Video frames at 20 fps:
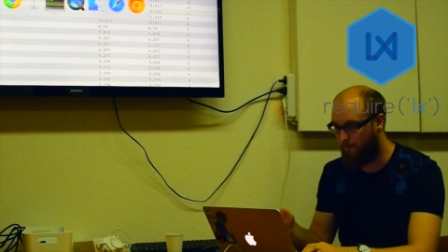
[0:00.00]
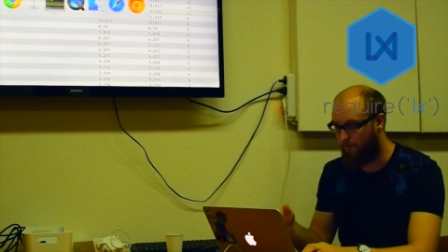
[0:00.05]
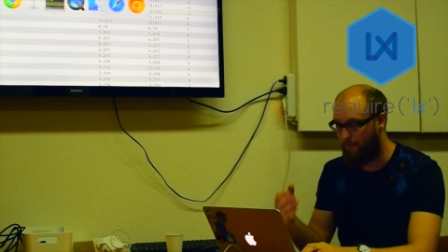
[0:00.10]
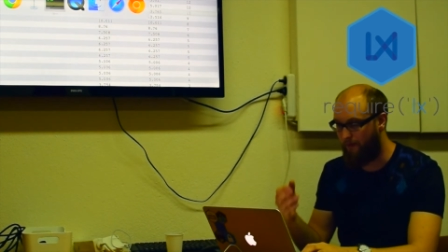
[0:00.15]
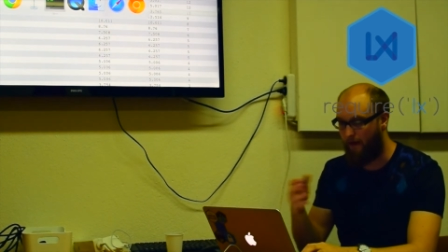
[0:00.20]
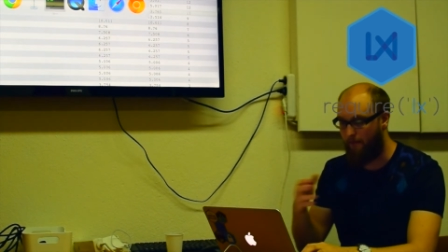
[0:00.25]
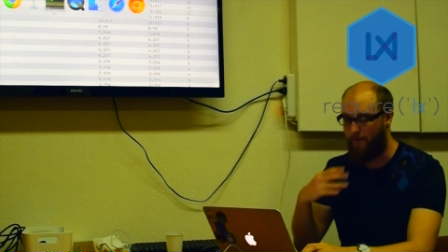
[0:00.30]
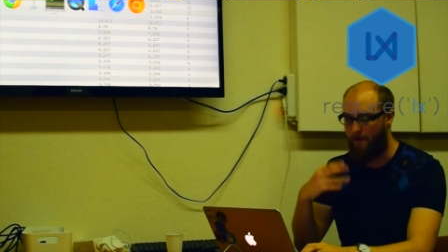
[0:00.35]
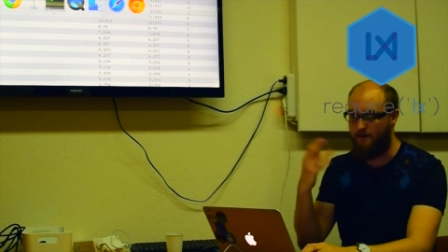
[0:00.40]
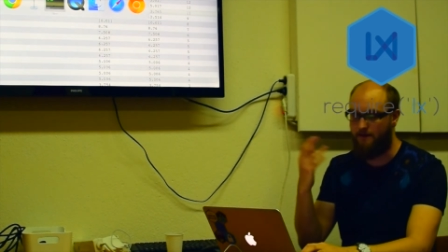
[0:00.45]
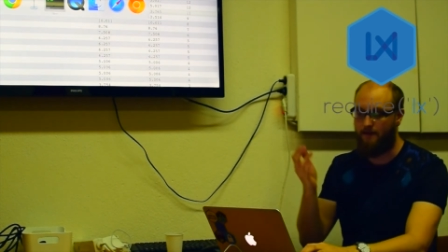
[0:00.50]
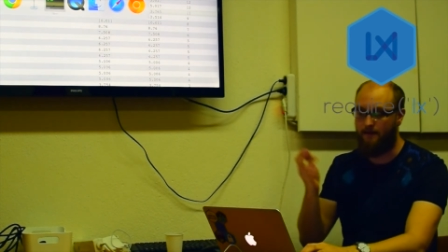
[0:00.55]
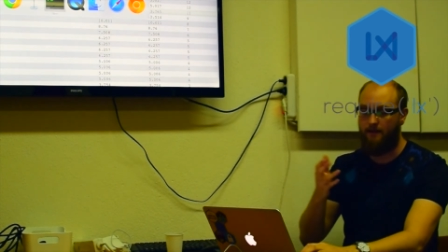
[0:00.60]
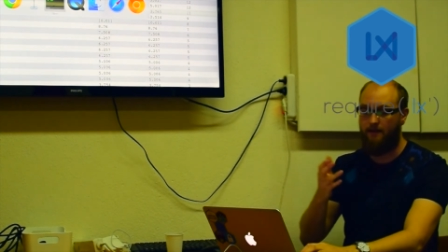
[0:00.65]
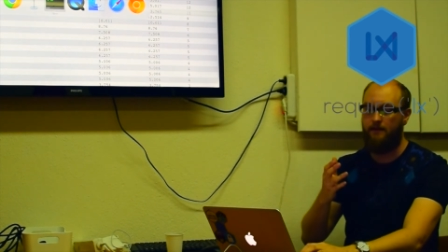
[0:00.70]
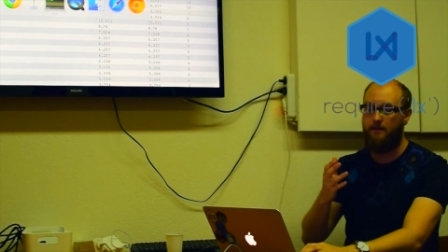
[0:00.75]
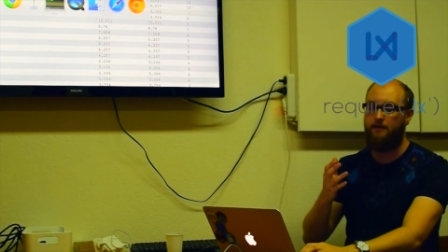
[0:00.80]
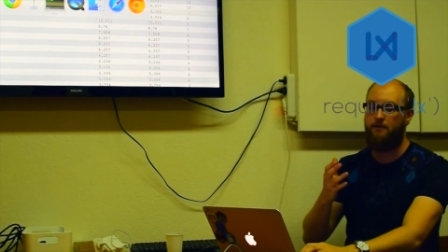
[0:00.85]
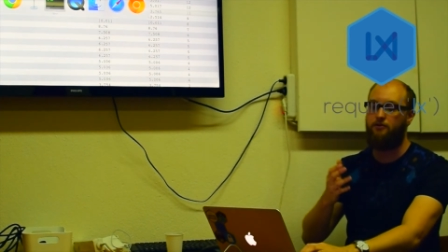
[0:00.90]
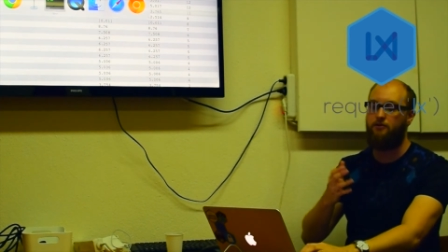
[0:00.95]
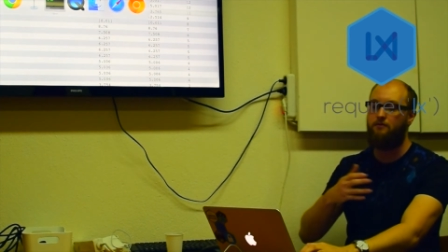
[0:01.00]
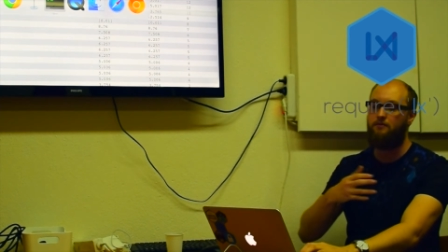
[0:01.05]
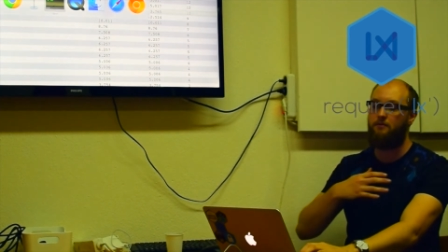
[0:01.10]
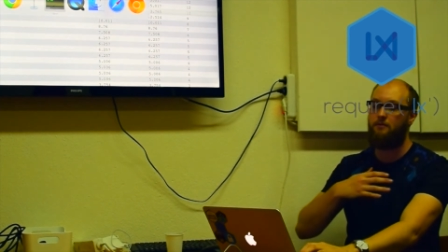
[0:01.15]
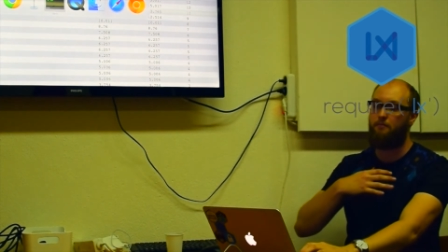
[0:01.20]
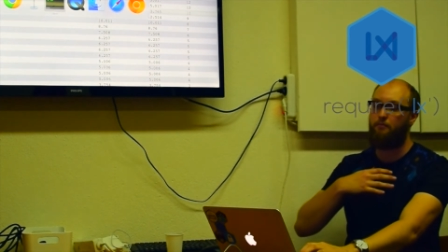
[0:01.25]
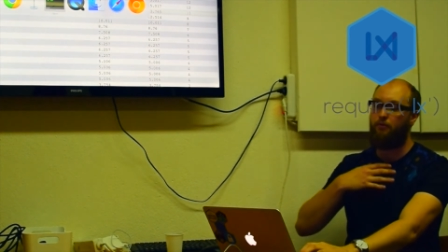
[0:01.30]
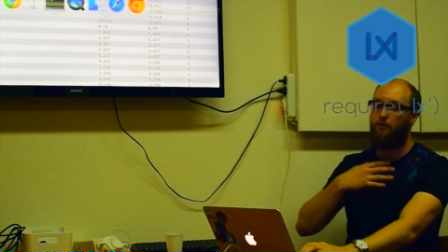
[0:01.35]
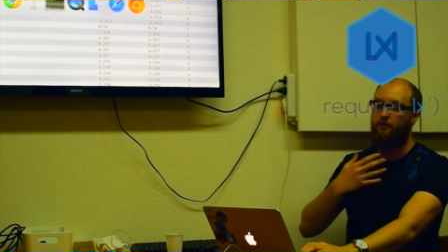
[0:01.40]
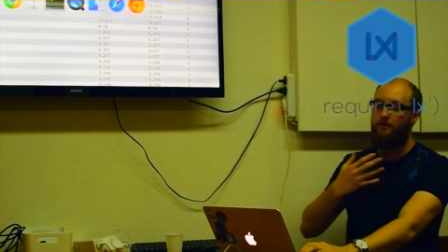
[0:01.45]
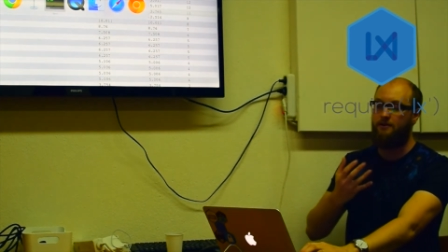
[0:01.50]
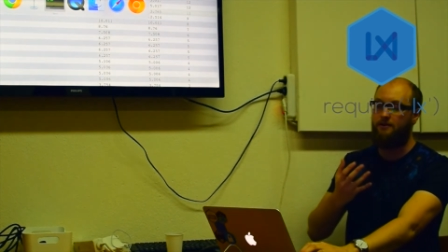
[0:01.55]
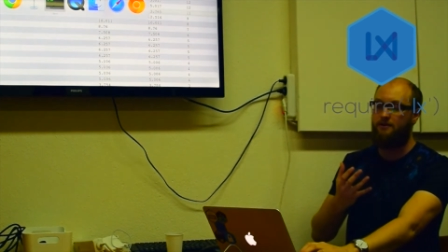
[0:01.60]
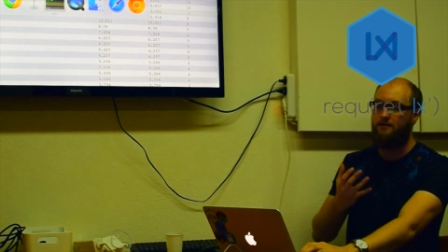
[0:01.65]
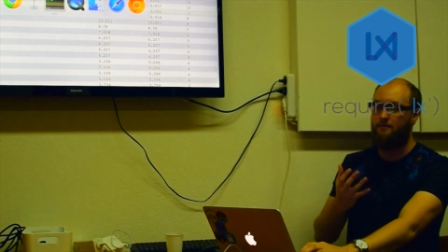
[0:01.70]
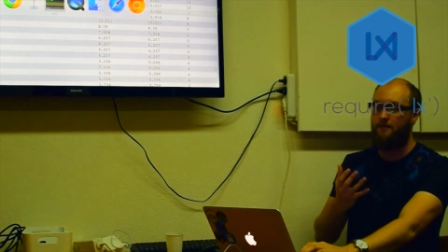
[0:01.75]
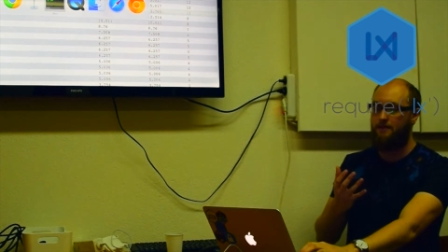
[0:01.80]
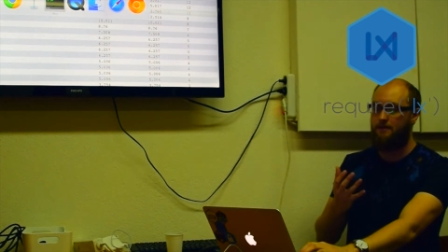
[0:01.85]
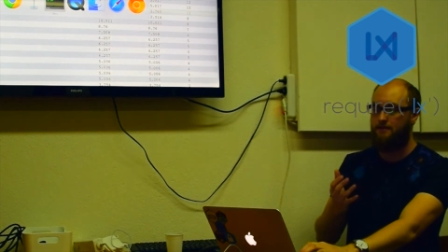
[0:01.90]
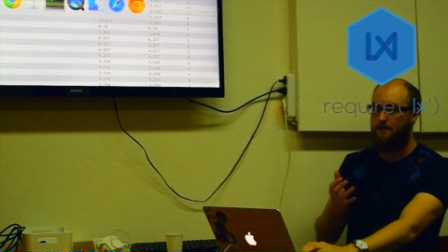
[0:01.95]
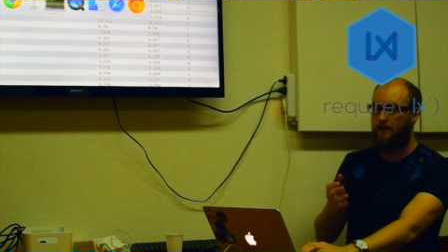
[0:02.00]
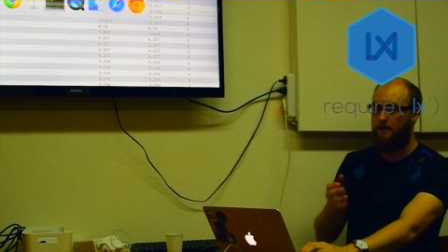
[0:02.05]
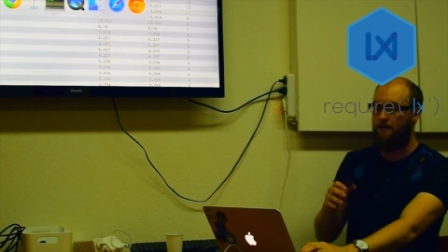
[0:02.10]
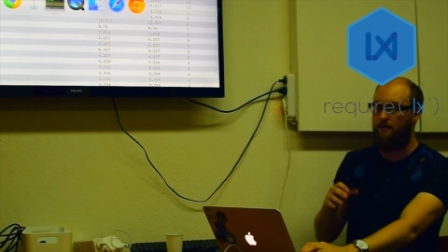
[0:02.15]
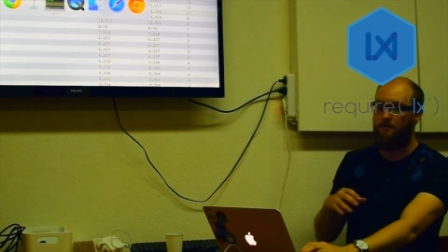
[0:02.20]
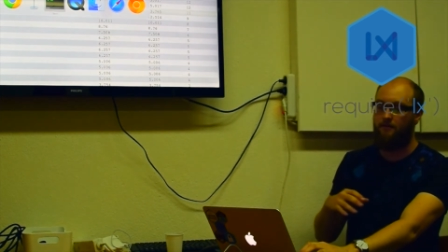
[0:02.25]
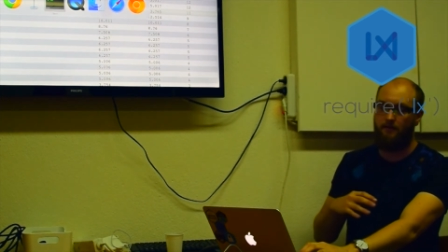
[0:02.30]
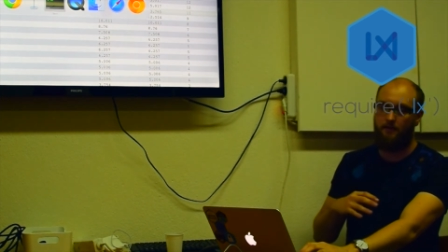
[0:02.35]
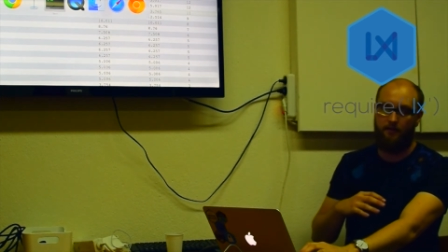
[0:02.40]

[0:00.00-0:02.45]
that basically points to me to say,